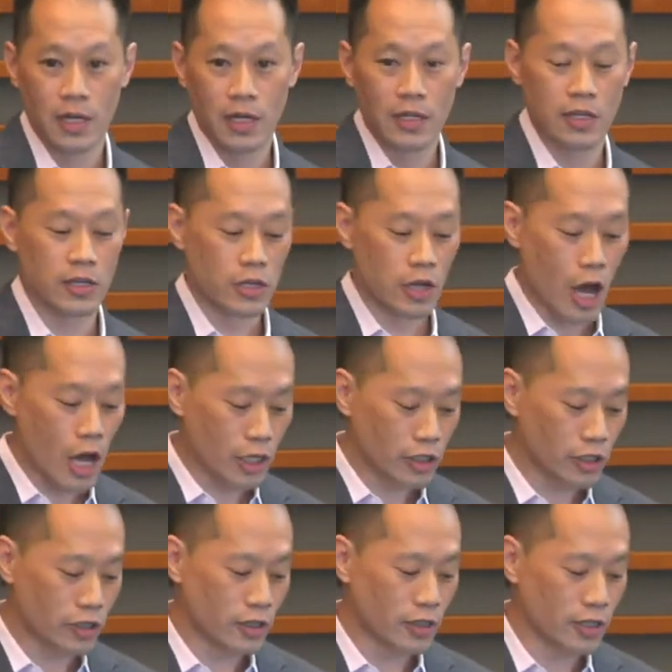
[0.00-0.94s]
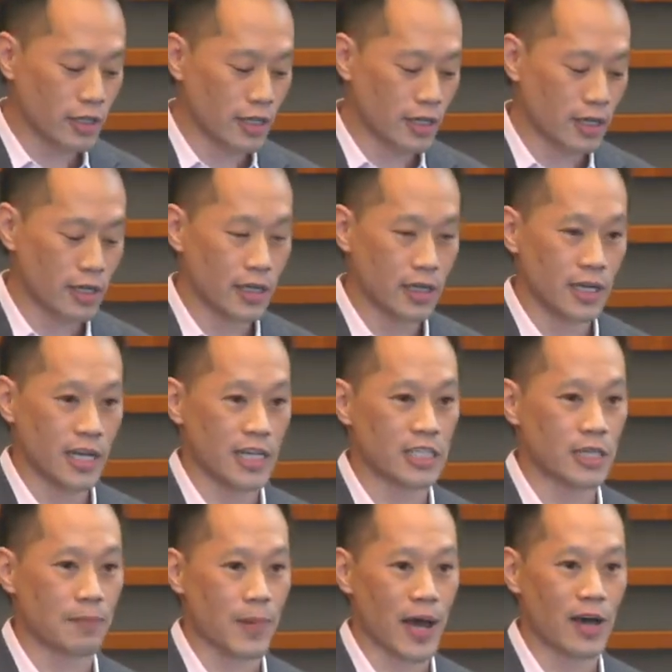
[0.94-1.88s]
The doctor is
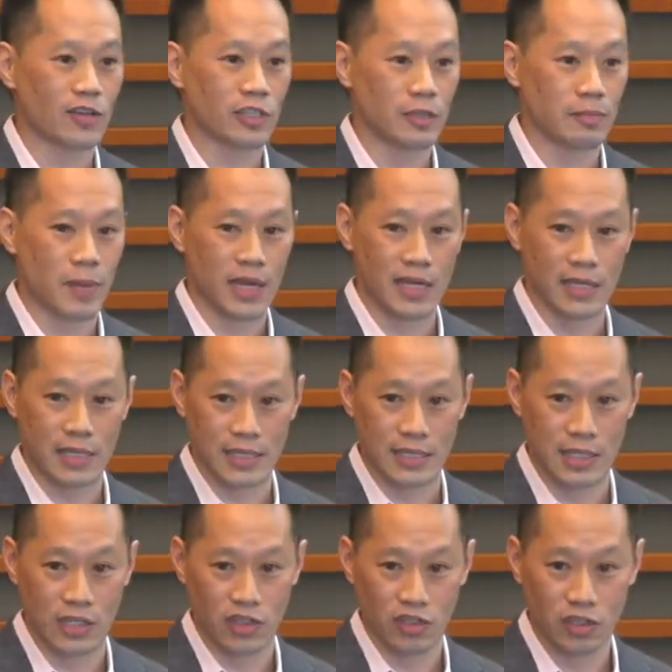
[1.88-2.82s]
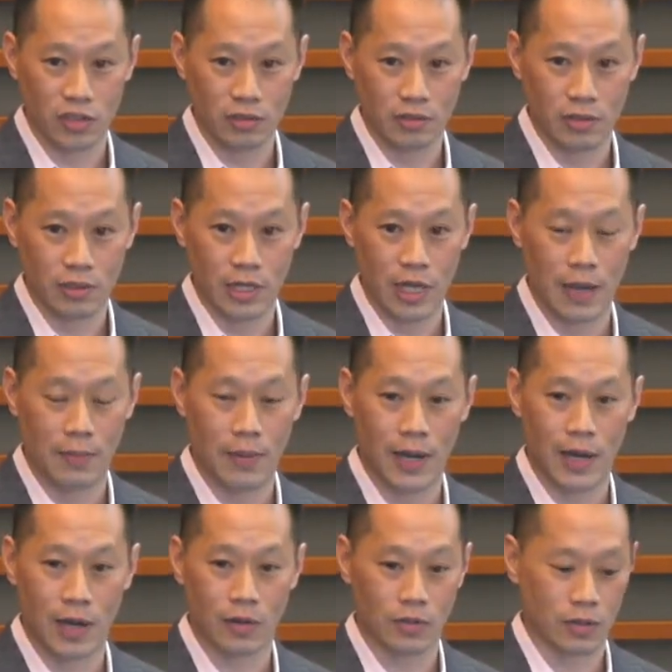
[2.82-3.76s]
about to make a decision
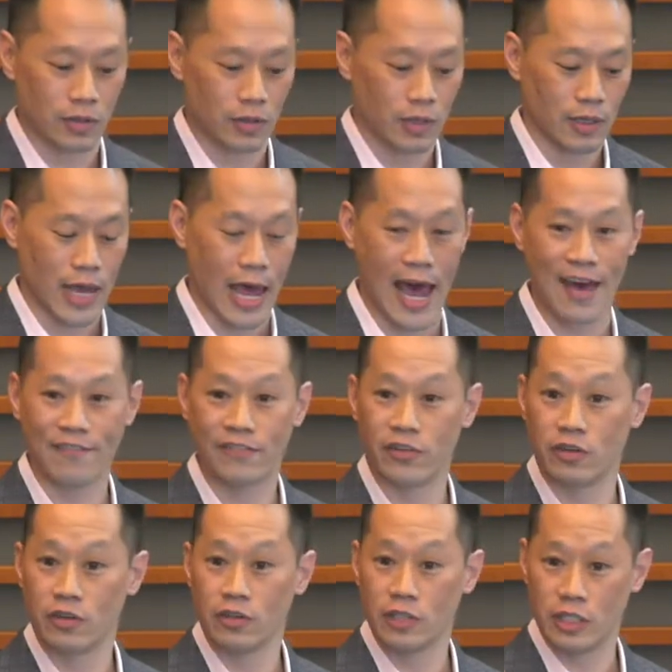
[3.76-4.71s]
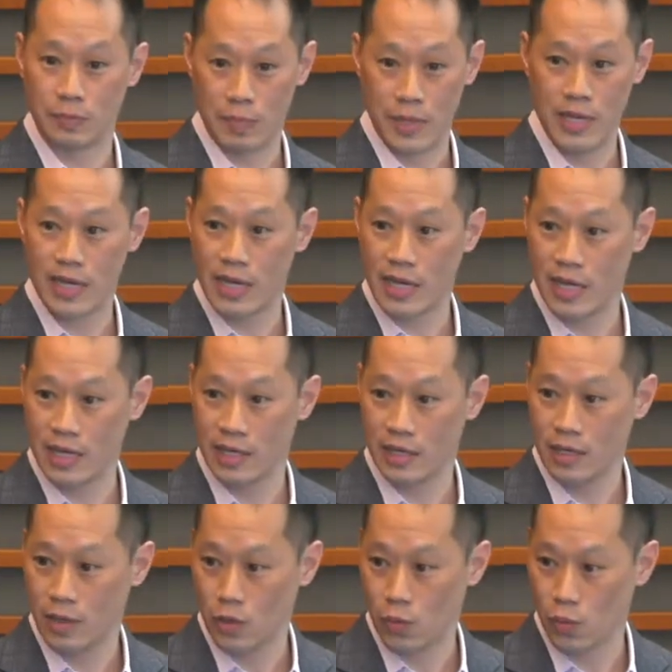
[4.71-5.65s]
about after
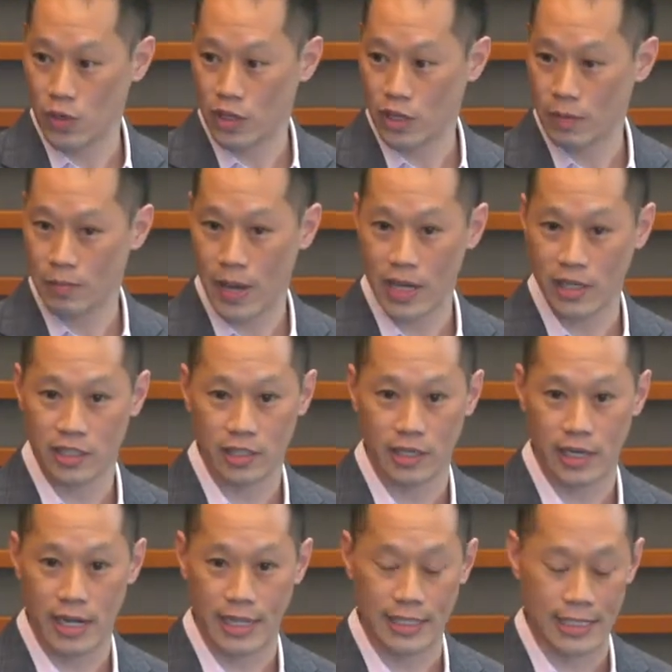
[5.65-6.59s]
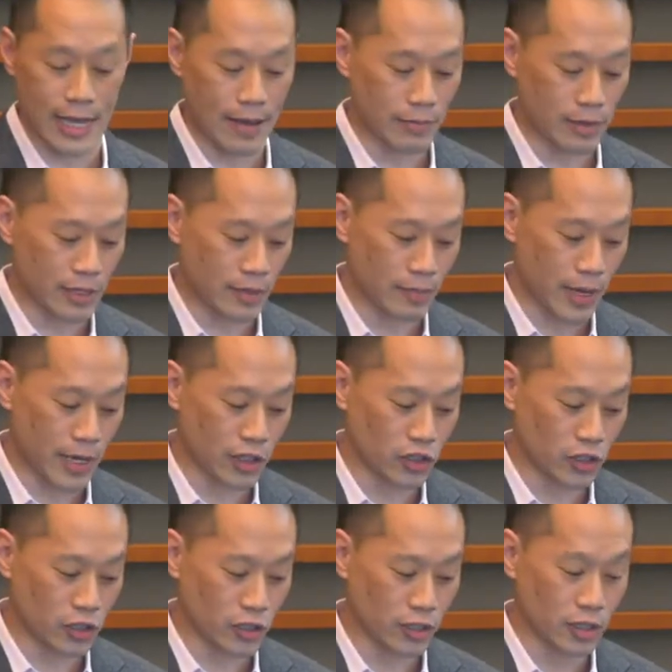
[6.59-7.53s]
speaking with the patient and examining the
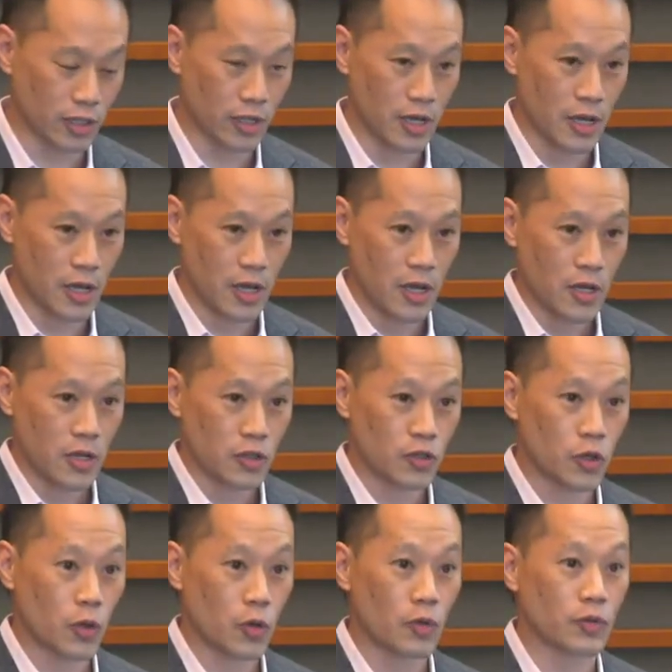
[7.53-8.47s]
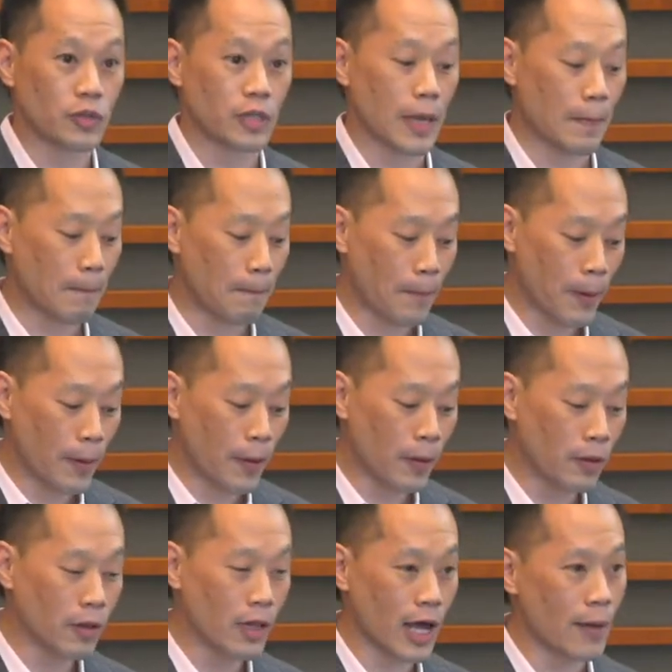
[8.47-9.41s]
patient. So they
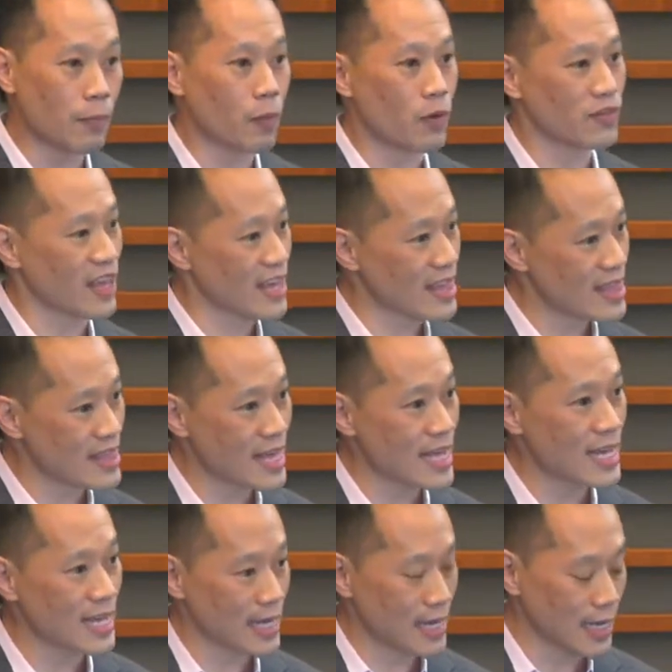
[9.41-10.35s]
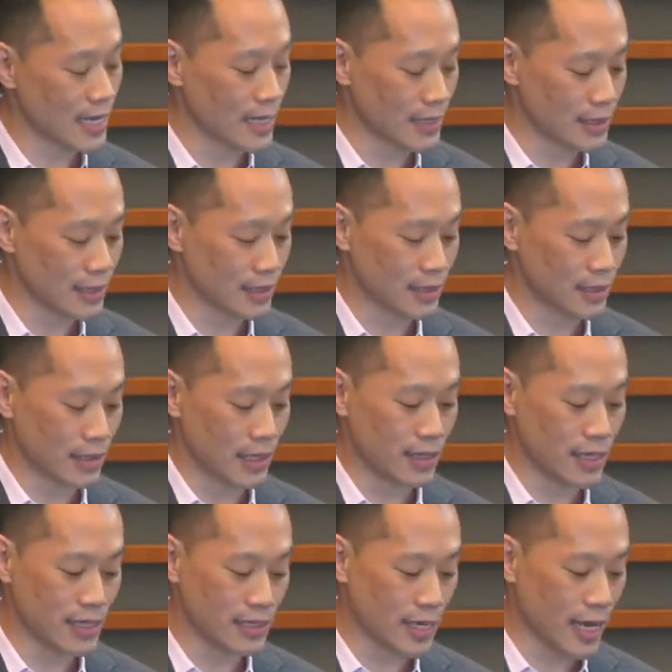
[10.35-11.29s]
pull up what they think it is. In
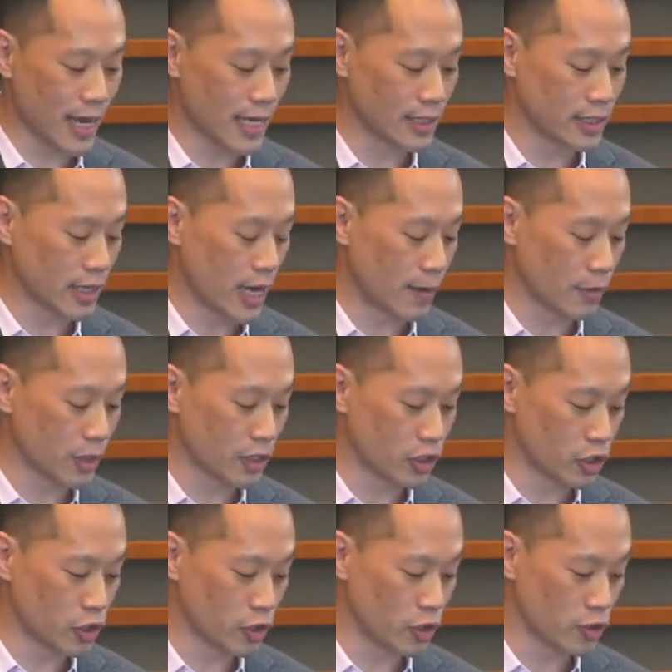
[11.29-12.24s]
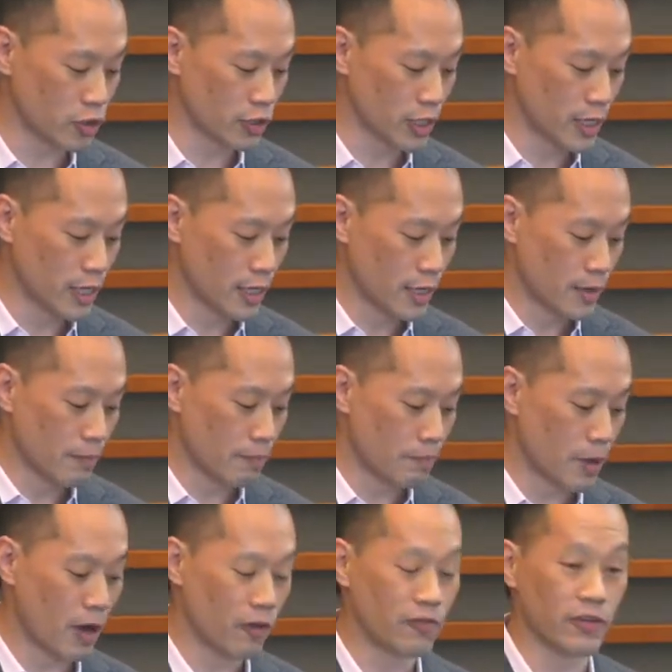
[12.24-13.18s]
this case, I'm going to choose
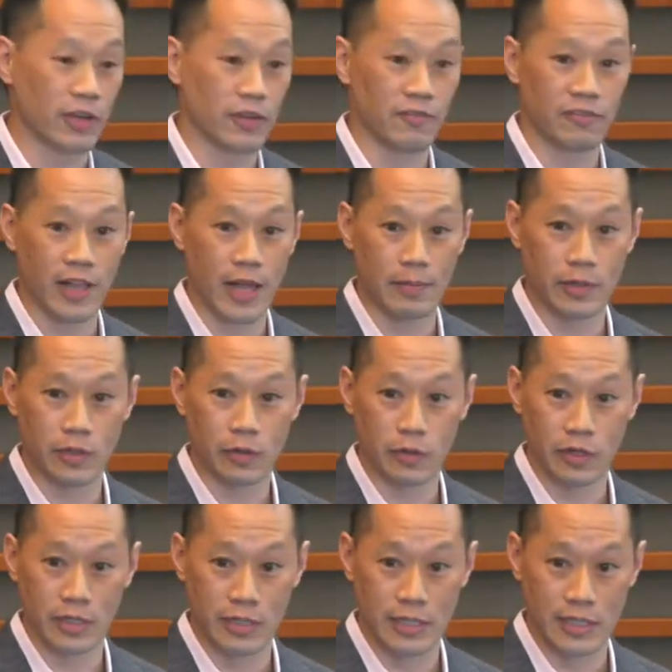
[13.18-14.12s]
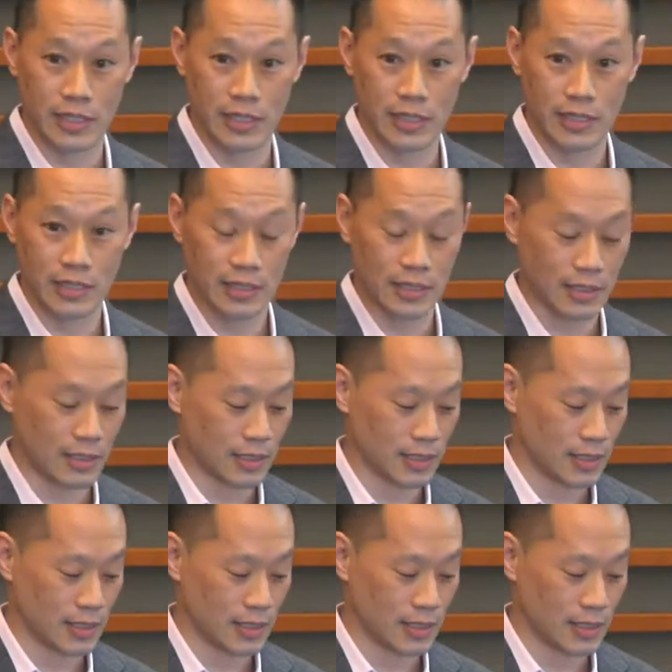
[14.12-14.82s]
pelvic inflammatory disease.